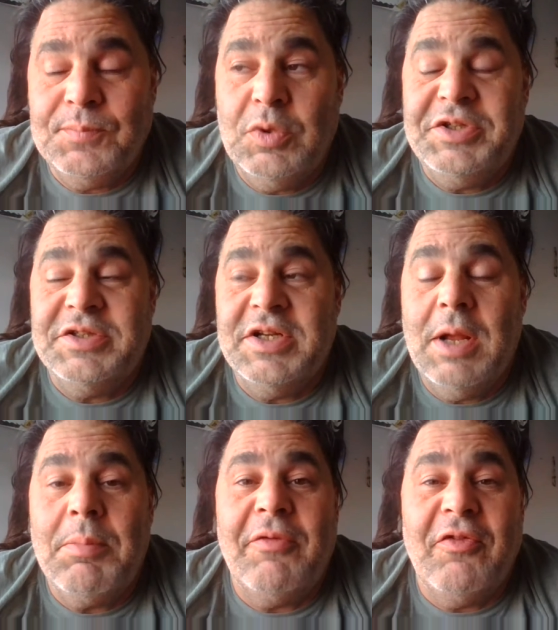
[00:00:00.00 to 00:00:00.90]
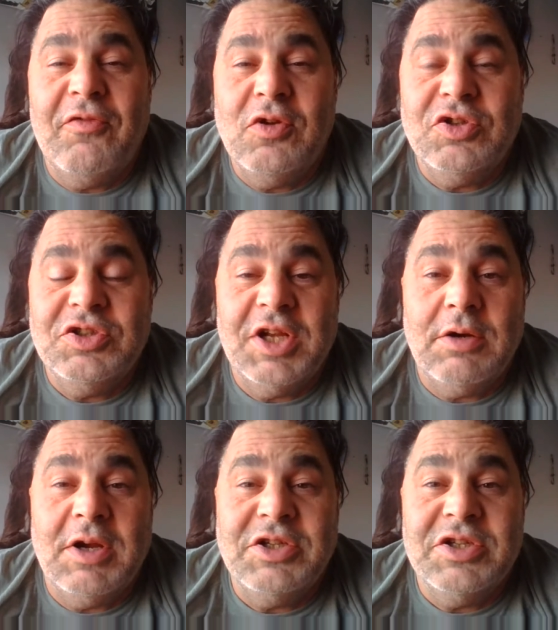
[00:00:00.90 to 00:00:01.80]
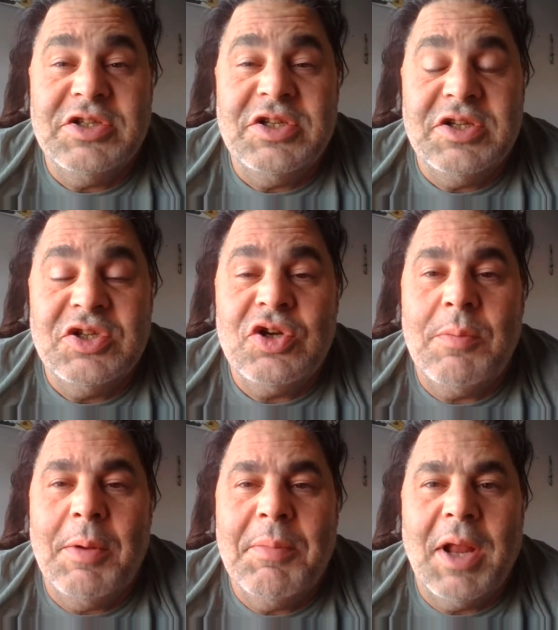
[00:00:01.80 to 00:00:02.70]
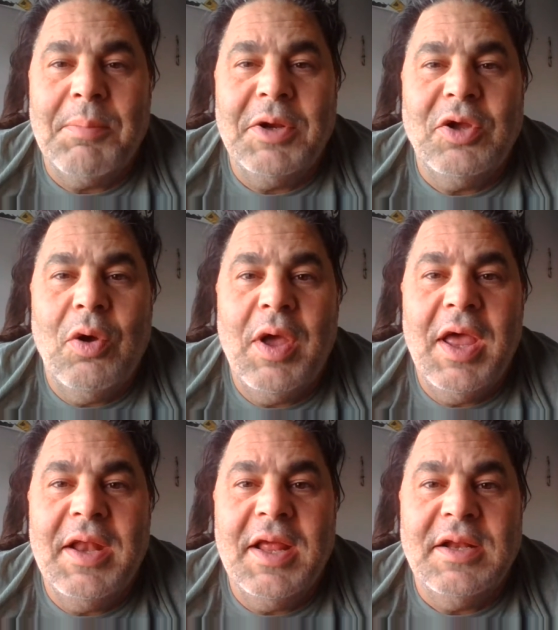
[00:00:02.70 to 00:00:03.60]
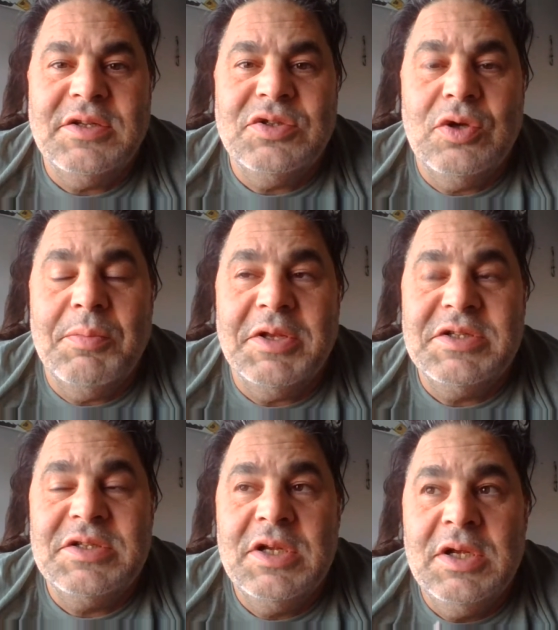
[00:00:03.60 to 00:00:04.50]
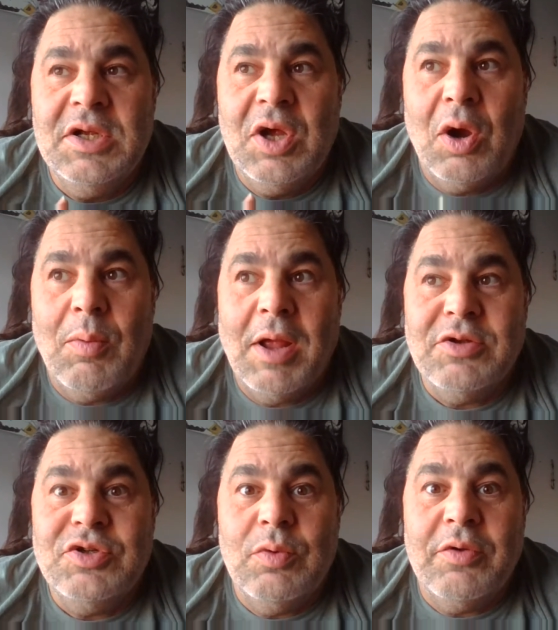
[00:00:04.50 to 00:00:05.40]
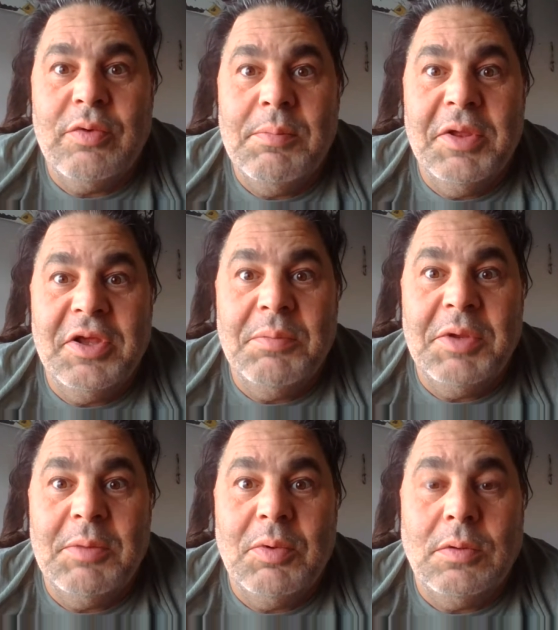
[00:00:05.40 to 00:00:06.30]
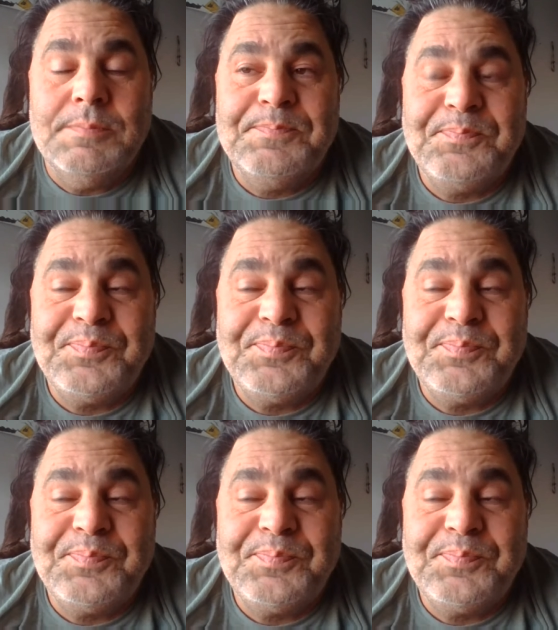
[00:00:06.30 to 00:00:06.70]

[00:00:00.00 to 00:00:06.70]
which is a number for future generations to determine, but I'm going to go ahead and assume it's around 2 or 3 billion people.